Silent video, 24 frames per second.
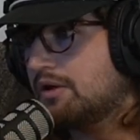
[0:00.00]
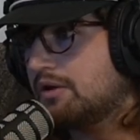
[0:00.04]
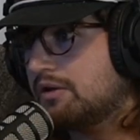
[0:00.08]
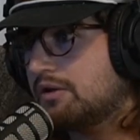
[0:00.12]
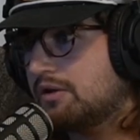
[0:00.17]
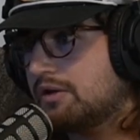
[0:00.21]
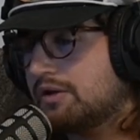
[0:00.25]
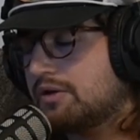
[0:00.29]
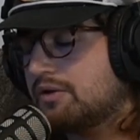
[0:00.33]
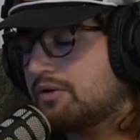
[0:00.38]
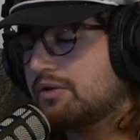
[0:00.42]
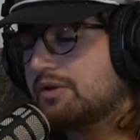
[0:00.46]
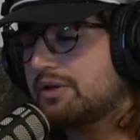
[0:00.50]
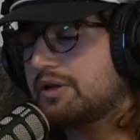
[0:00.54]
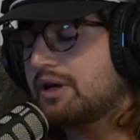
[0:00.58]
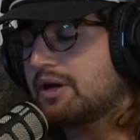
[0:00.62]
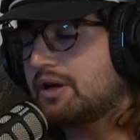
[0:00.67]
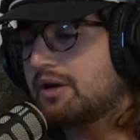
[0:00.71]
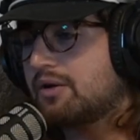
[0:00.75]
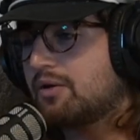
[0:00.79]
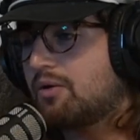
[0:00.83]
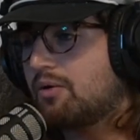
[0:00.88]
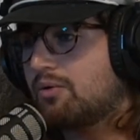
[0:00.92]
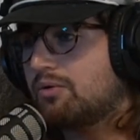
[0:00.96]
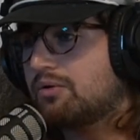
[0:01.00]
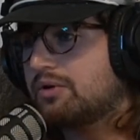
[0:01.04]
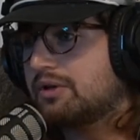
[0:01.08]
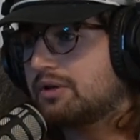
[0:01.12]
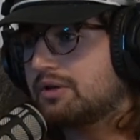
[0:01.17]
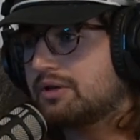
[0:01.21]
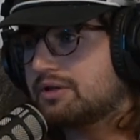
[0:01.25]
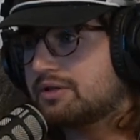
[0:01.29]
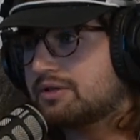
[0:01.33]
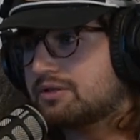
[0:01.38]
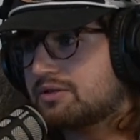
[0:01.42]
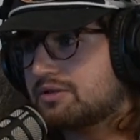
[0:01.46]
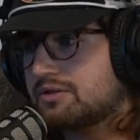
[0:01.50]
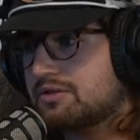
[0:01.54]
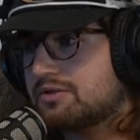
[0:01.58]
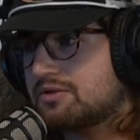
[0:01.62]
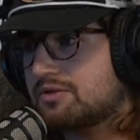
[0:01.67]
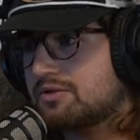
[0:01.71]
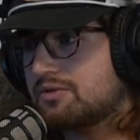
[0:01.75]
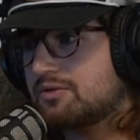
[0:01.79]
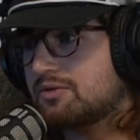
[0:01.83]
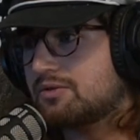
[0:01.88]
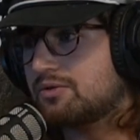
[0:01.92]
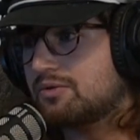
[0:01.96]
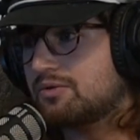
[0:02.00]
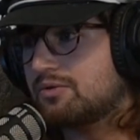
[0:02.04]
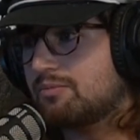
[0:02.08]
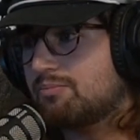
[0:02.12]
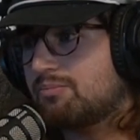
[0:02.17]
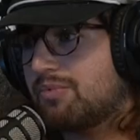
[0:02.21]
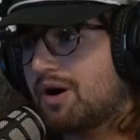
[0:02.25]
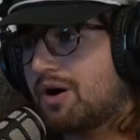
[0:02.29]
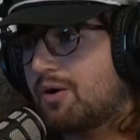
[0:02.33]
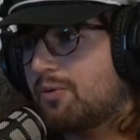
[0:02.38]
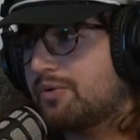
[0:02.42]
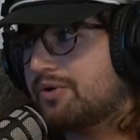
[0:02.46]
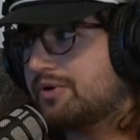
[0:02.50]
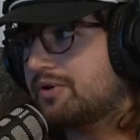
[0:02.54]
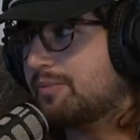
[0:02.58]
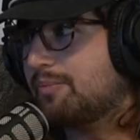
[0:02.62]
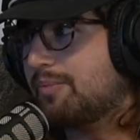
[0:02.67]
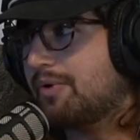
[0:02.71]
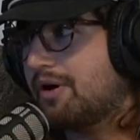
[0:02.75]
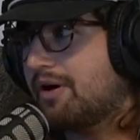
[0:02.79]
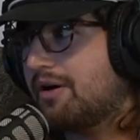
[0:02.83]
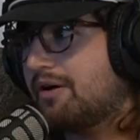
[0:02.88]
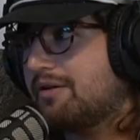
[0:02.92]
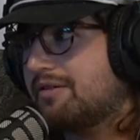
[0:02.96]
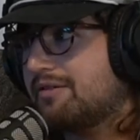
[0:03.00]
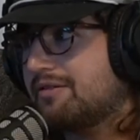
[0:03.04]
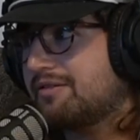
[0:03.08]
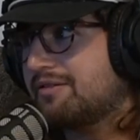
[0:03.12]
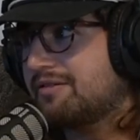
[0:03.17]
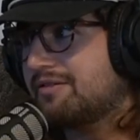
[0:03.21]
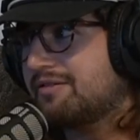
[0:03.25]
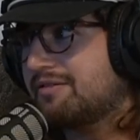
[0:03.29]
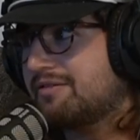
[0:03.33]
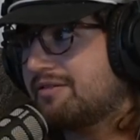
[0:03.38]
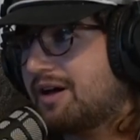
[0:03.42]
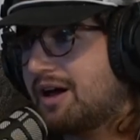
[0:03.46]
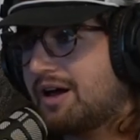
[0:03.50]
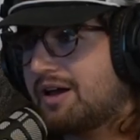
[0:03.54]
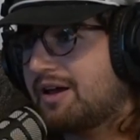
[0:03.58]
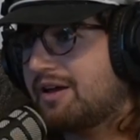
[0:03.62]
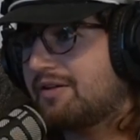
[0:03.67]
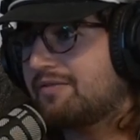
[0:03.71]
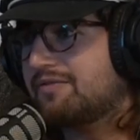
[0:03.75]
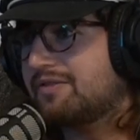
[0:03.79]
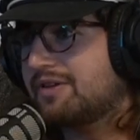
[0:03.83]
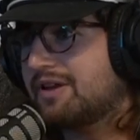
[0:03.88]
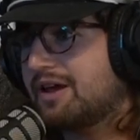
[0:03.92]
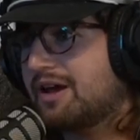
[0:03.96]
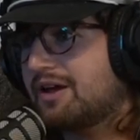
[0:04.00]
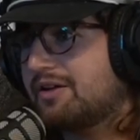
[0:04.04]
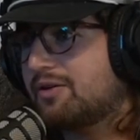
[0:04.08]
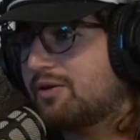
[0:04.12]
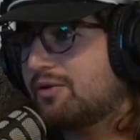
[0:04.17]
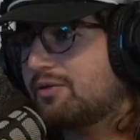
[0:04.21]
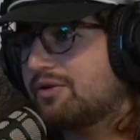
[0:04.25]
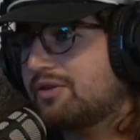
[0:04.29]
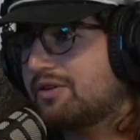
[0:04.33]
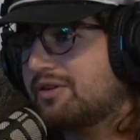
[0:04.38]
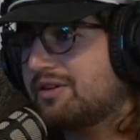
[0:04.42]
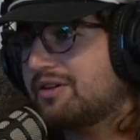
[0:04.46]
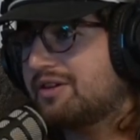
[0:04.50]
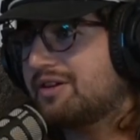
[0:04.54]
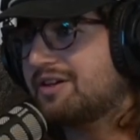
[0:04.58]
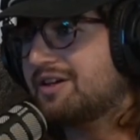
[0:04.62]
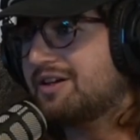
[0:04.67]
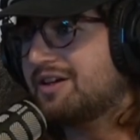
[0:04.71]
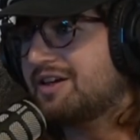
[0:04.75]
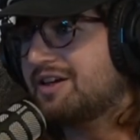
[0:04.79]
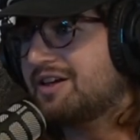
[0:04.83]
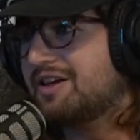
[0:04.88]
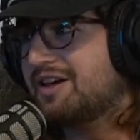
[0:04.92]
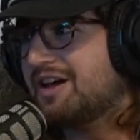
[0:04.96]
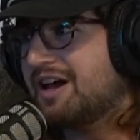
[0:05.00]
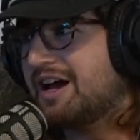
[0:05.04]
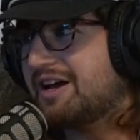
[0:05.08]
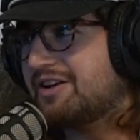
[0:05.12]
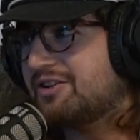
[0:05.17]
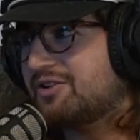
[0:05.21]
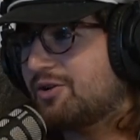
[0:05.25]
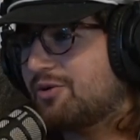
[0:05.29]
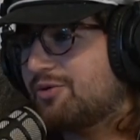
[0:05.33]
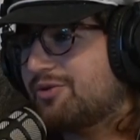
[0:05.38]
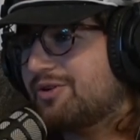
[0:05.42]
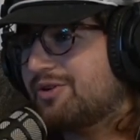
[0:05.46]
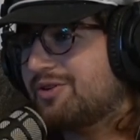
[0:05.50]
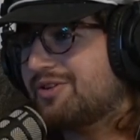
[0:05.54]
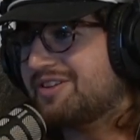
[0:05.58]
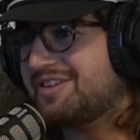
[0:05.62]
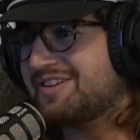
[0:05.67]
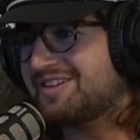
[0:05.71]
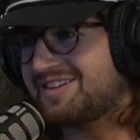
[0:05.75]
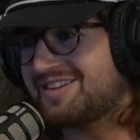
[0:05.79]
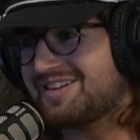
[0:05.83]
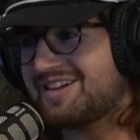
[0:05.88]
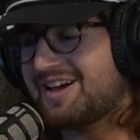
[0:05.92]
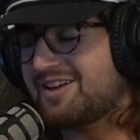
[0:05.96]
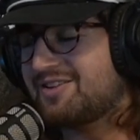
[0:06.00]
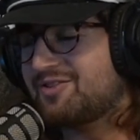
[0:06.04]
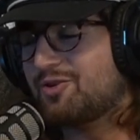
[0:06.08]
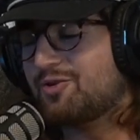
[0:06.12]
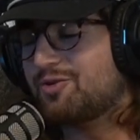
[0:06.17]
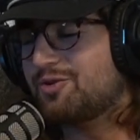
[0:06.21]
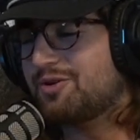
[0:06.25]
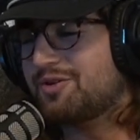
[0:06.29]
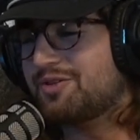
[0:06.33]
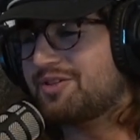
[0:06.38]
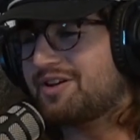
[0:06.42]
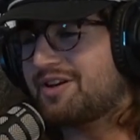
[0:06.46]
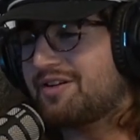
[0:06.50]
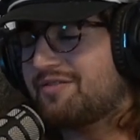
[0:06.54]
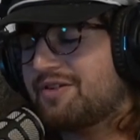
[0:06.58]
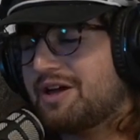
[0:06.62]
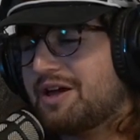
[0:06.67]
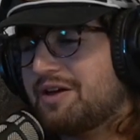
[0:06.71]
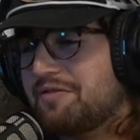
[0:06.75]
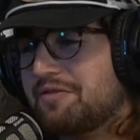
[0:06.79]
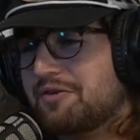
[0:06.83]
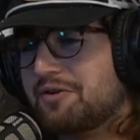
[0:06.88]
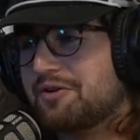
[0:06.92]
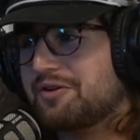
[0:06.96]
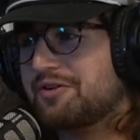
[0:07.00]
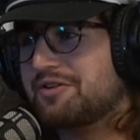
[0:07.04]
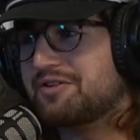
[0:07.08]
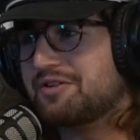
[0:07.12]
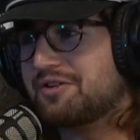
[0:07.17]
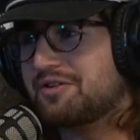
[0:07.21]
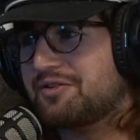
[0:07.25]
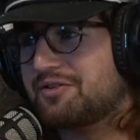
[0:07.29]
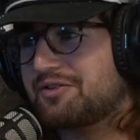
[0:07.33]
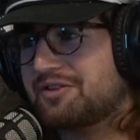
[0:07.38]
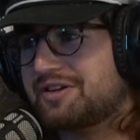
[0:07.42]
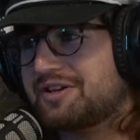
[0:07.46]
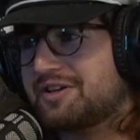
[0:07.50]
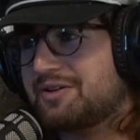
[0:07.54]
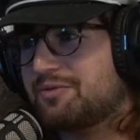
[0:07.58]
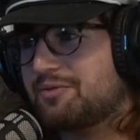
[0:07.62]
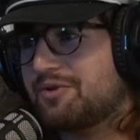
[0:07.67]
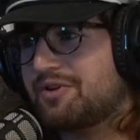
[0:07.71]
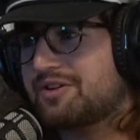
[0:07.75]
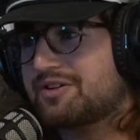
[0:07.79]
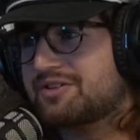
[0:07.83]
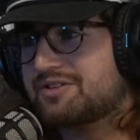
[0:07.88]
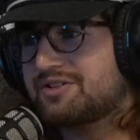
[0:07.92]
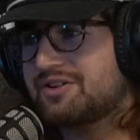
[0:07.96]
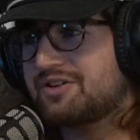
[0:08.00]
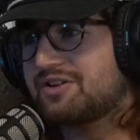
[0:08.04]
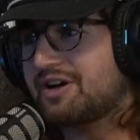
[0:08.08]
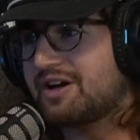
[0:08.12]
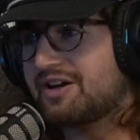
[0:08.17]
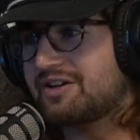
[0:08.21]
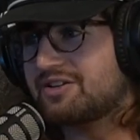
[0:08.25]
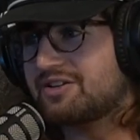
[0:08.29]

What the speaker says: Literally, I only listen to Ba Wit Da Ba. I have. I don't know. I don't know. I don't know that I've ever heard another Kid Rock song. I